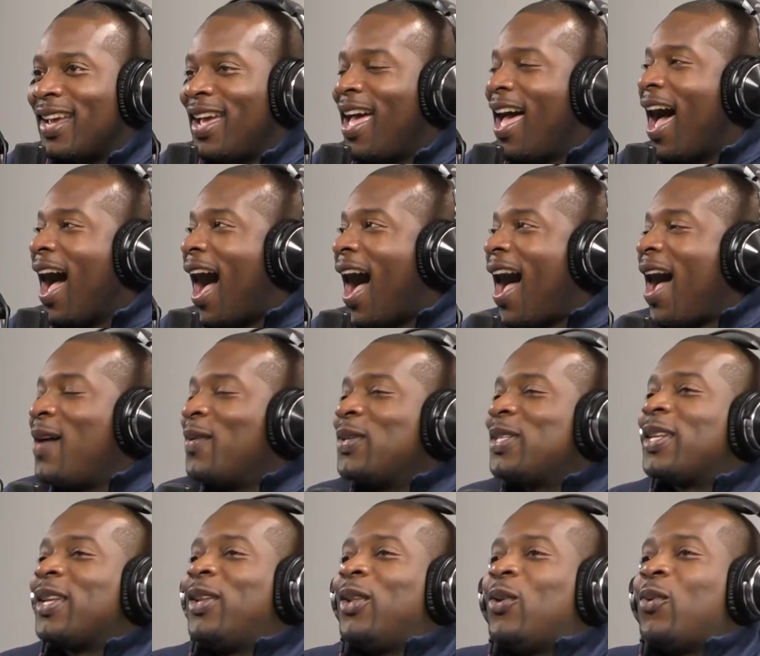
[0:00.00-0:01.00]
Yeah. I was
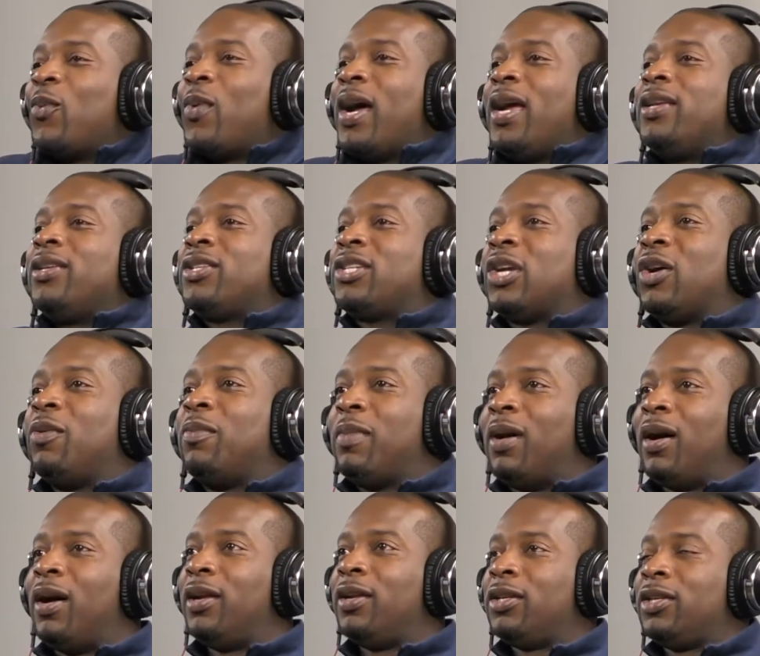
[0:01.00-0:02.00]
in the way so
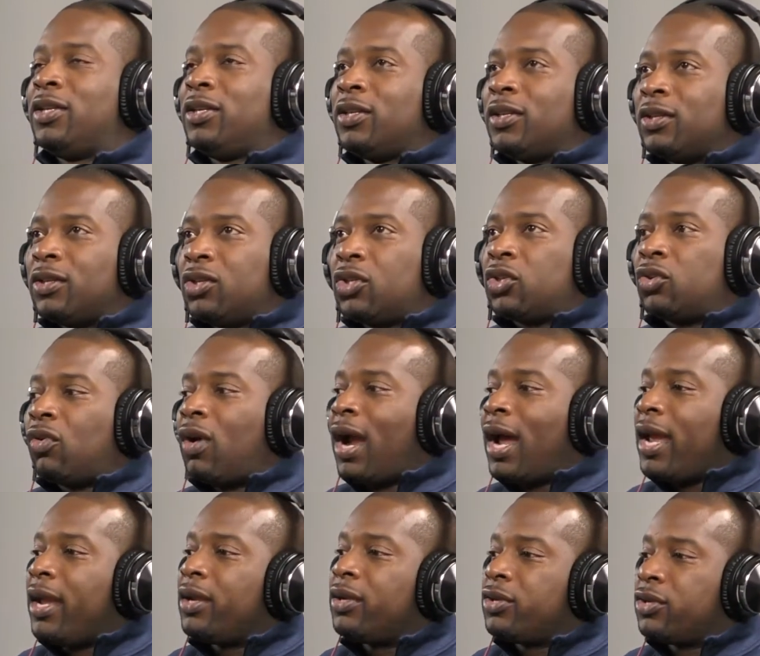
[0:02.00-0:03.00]
much
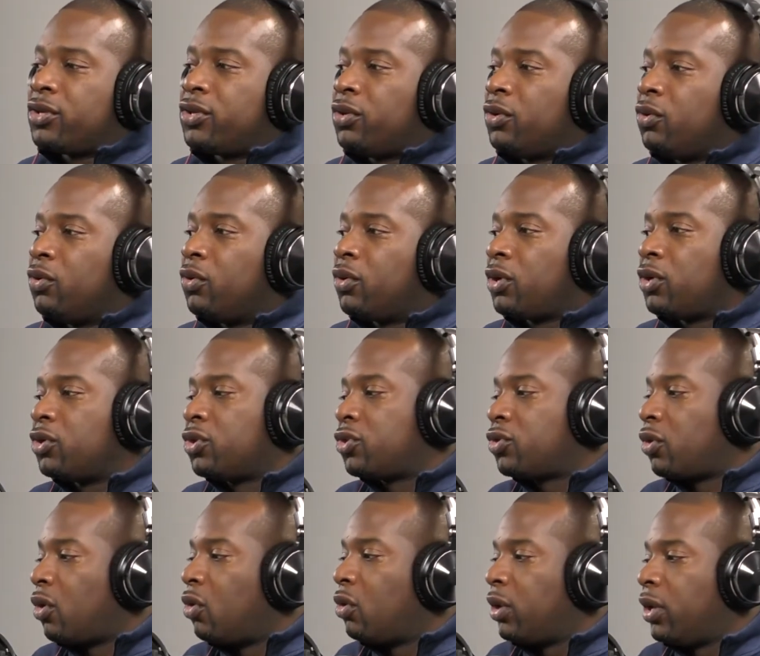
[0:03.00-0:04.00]
trying to
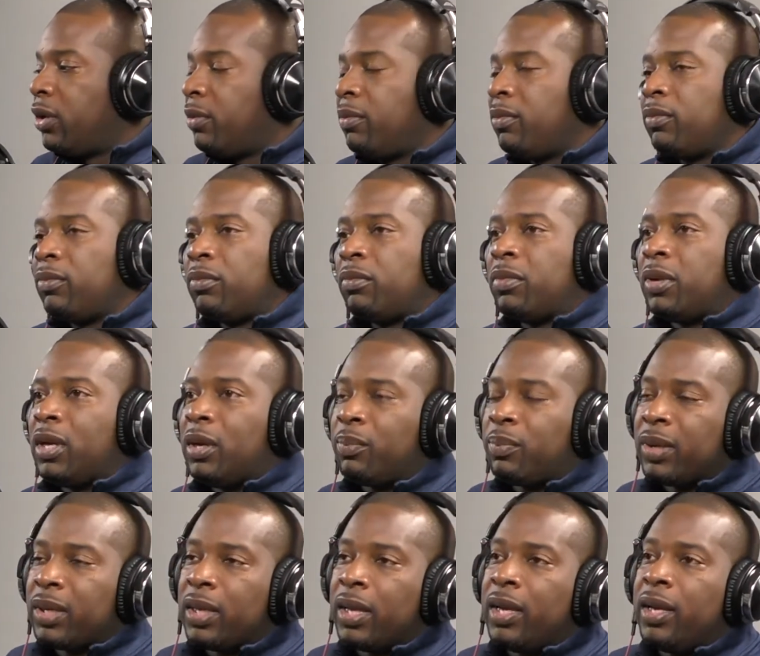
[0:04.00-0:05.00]
control it,
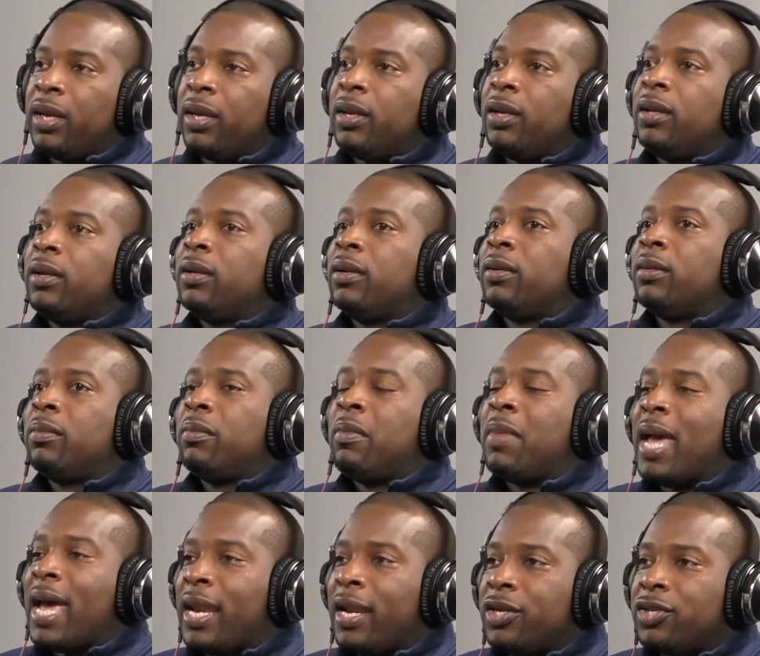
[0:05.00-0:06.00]
manipulate it,
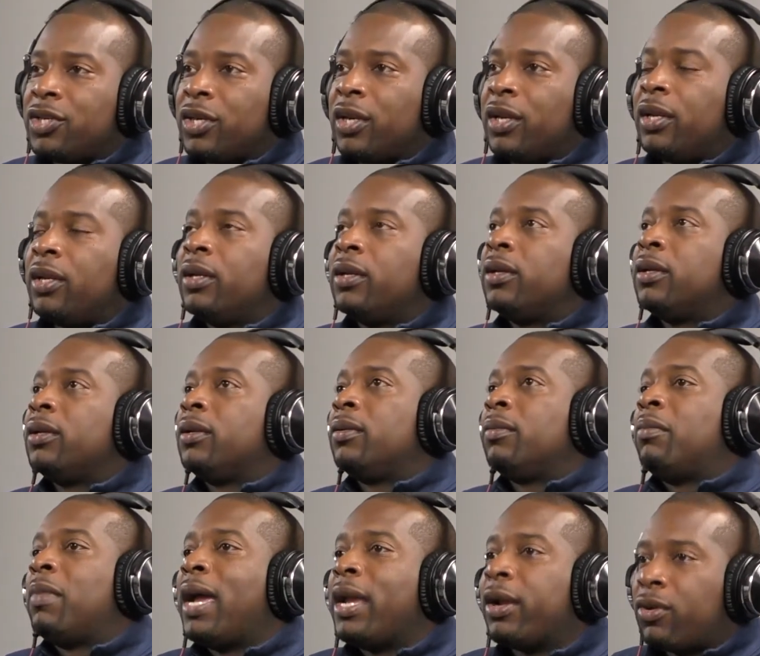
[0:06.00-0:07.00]
manage it,
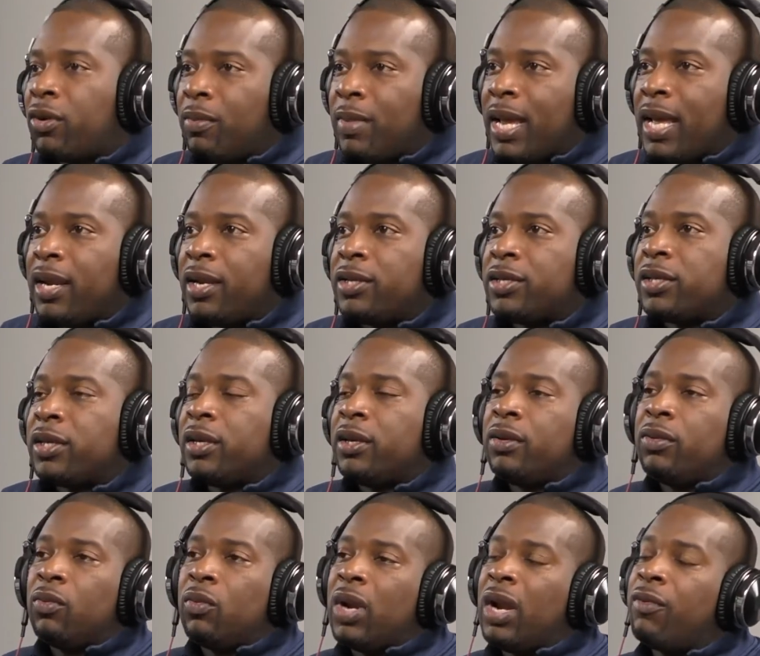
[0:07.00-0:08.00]
micromanage it,
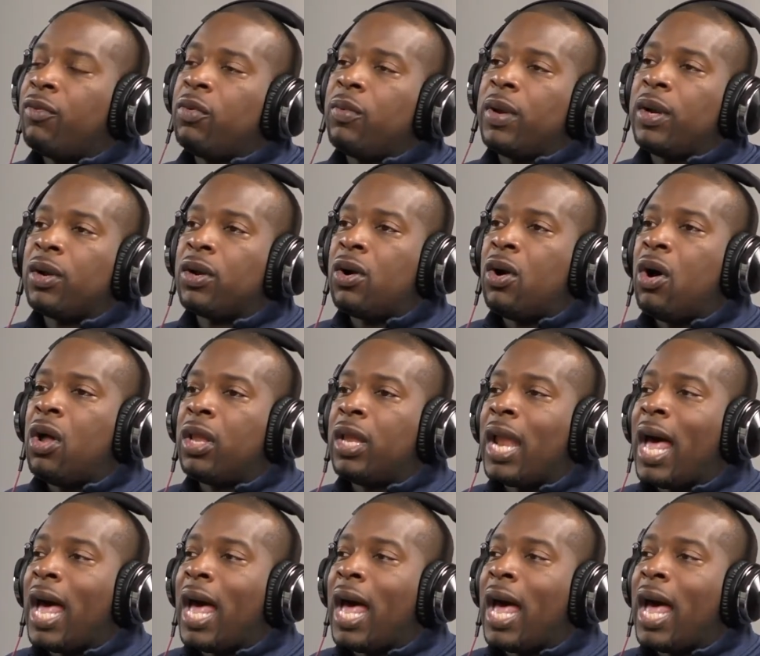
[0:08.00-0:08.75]
whatever you want to call it.